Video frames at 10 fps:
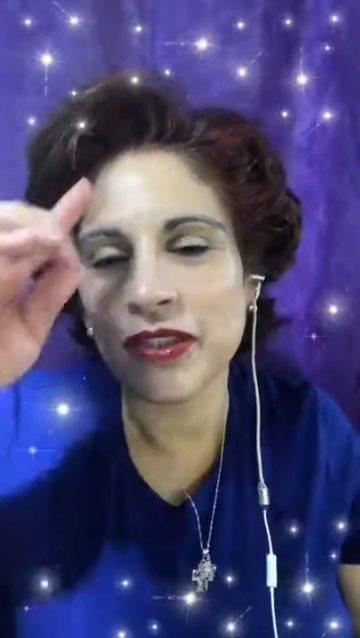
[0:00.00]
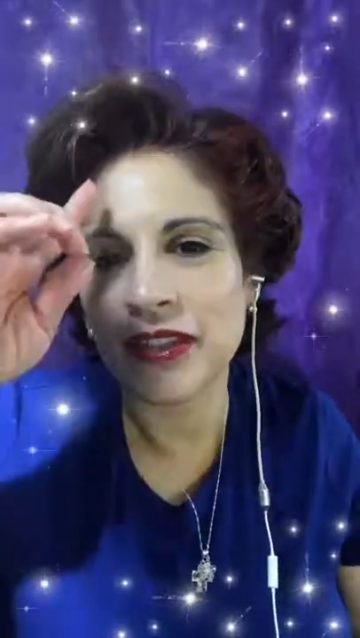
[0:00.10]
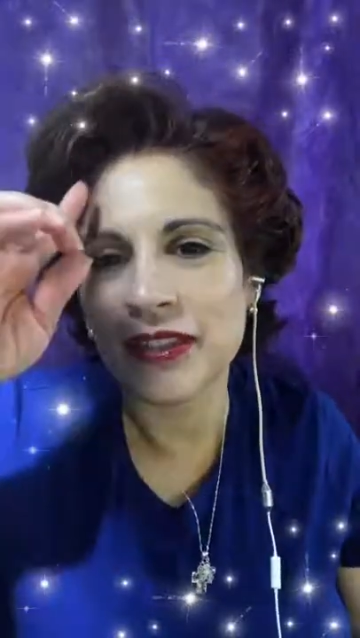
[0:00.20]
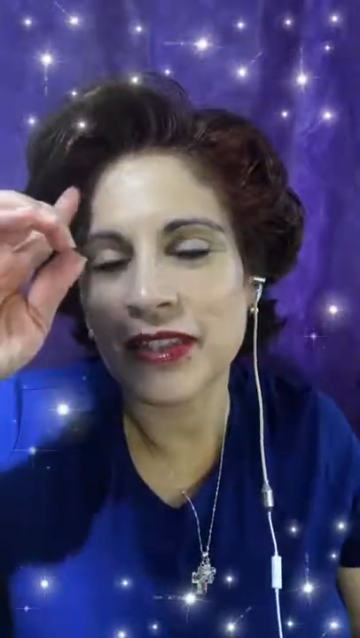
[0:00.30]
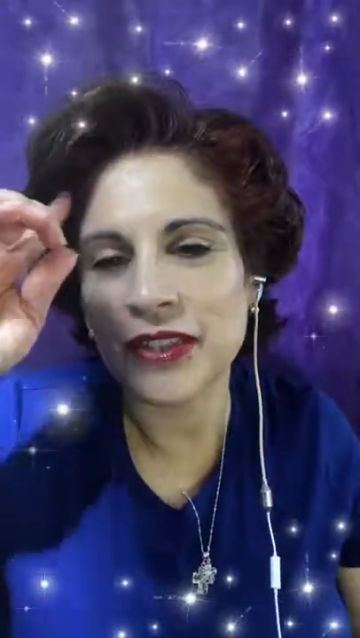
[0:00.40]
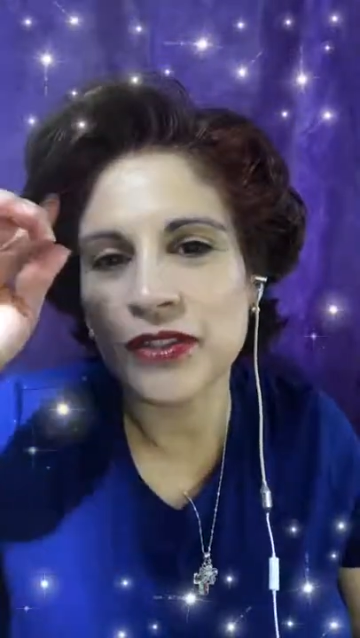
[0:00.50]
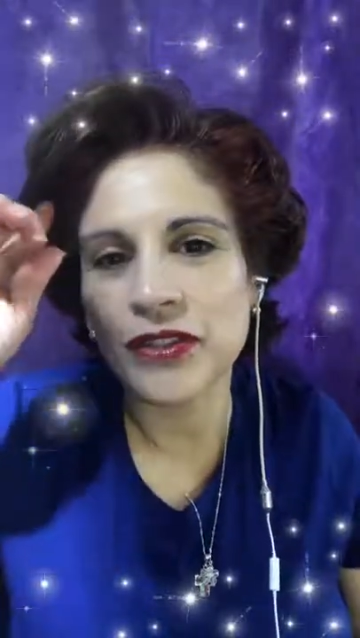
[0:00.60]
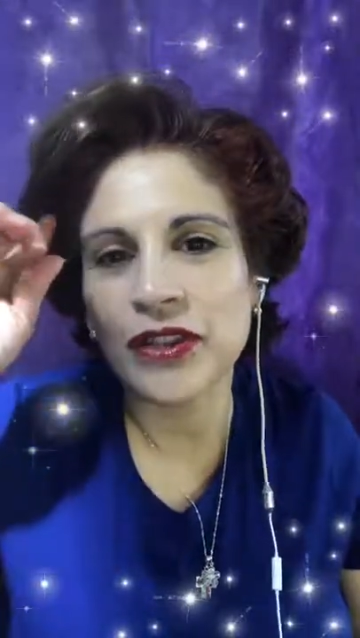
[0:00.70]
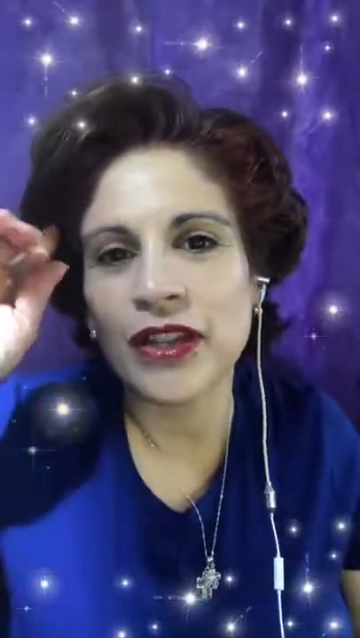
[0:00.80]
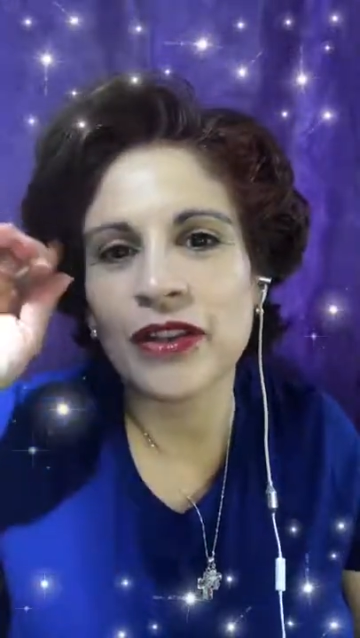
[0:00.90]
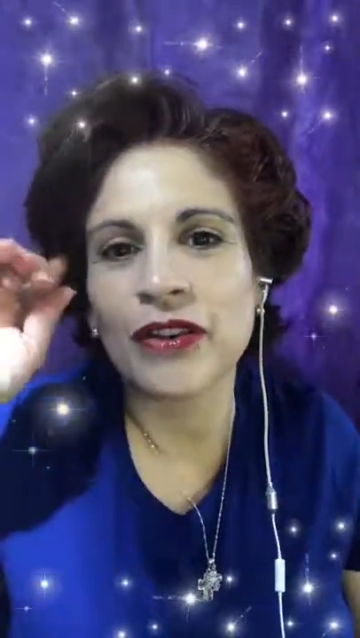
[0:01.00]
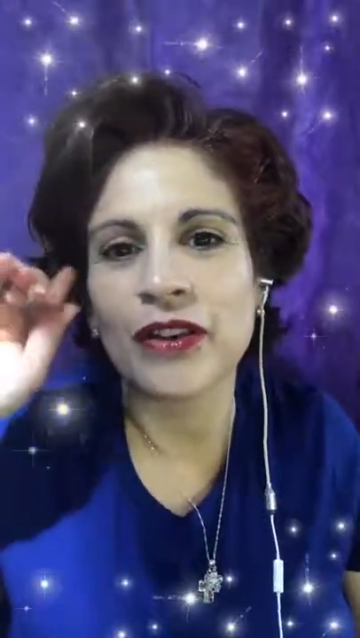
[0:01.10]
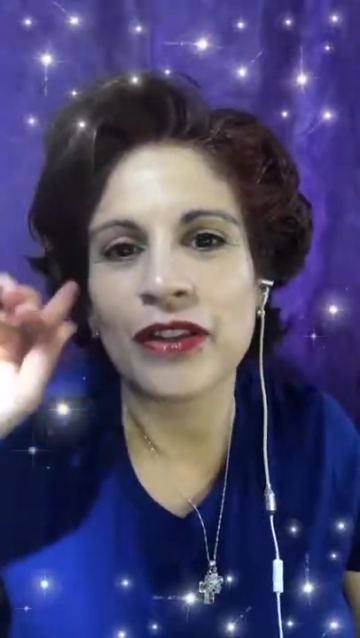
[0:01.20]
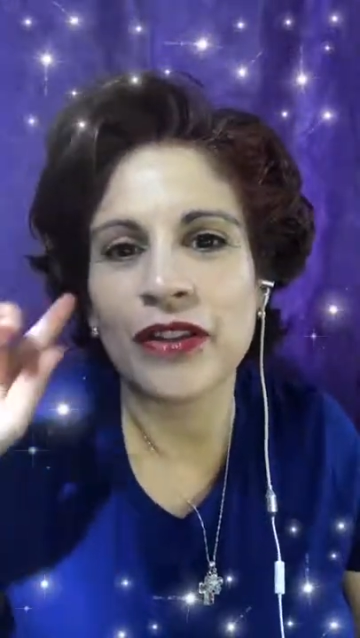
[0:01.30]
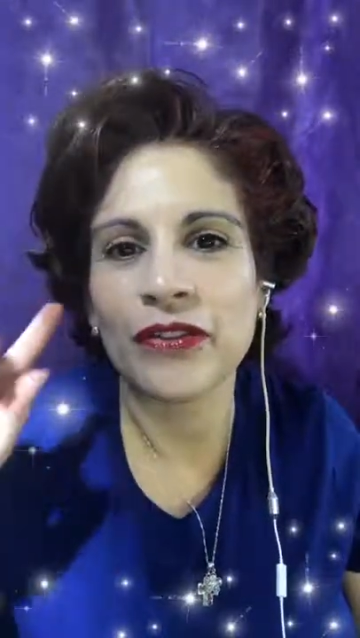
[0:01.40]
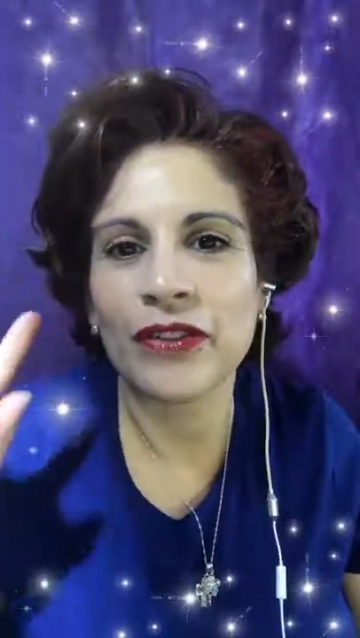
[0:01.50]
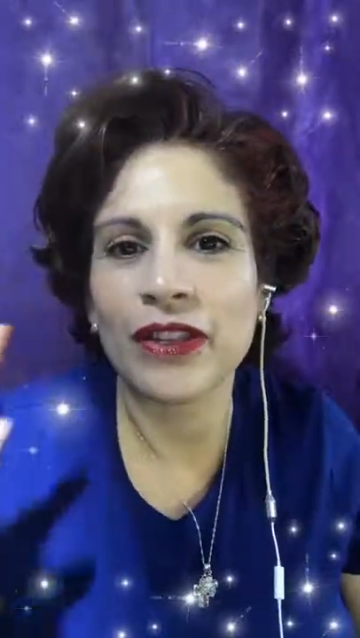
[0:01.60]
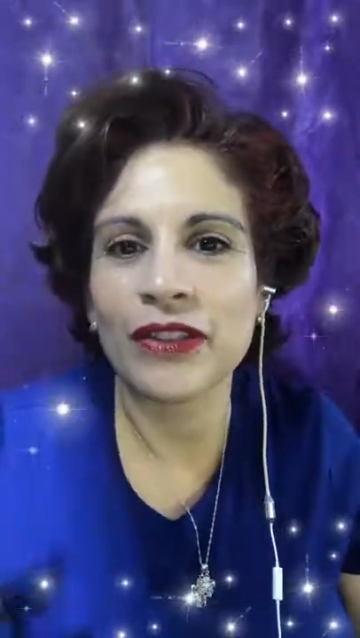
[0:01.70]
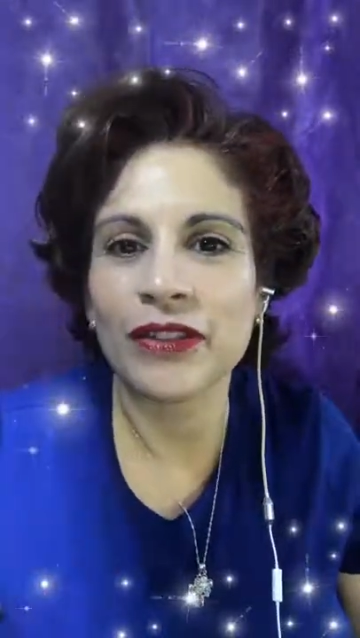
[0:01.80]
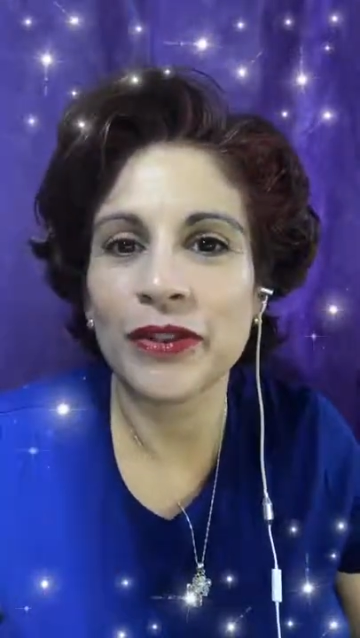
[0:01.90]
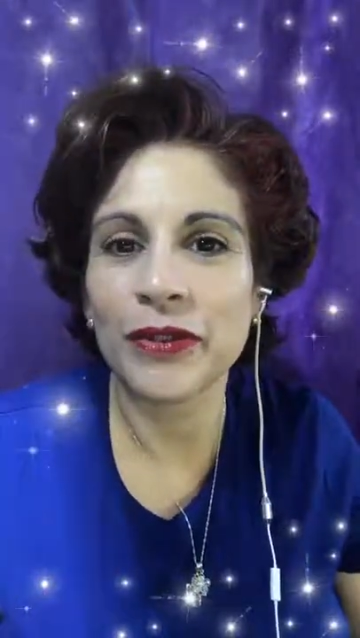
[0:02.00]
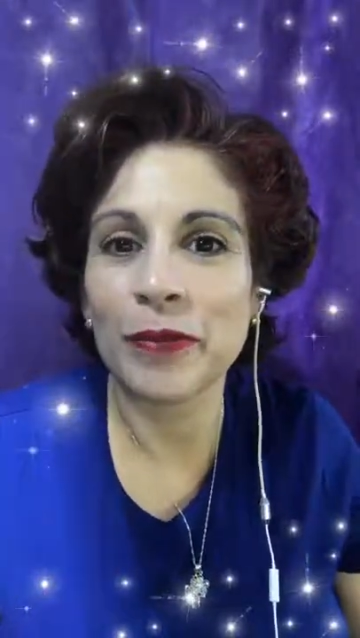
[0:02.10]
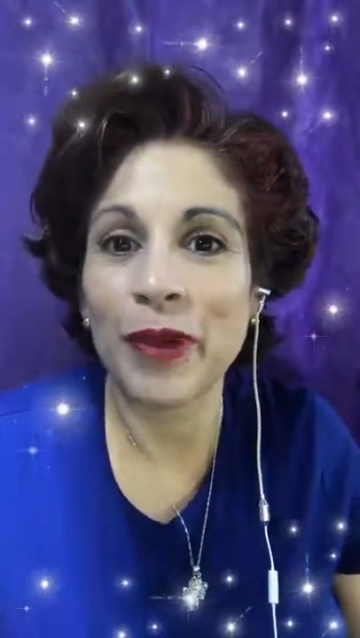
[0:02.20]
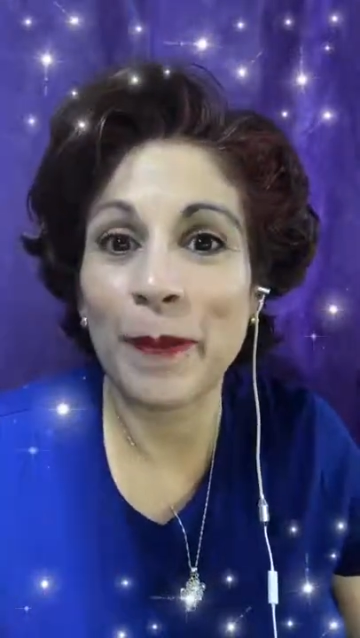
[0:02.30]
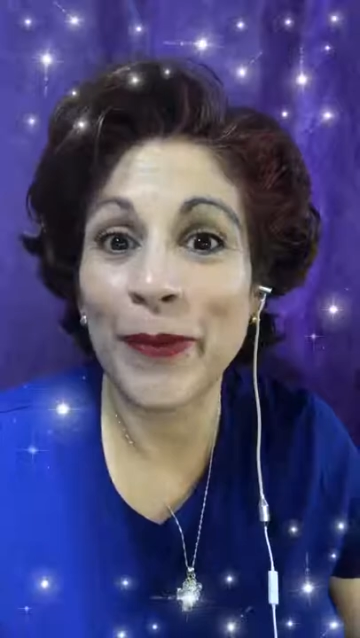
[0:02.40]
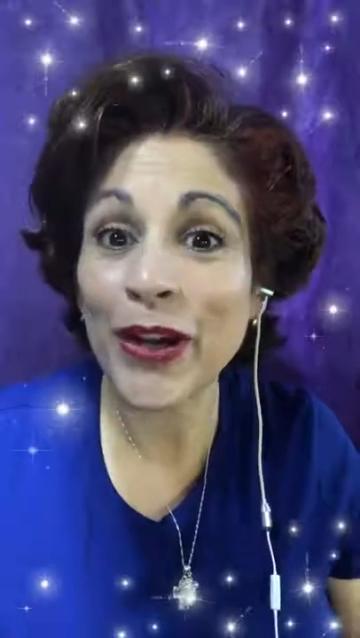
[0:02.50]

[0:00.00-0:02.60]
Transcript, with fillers: angel and all the other things, including my book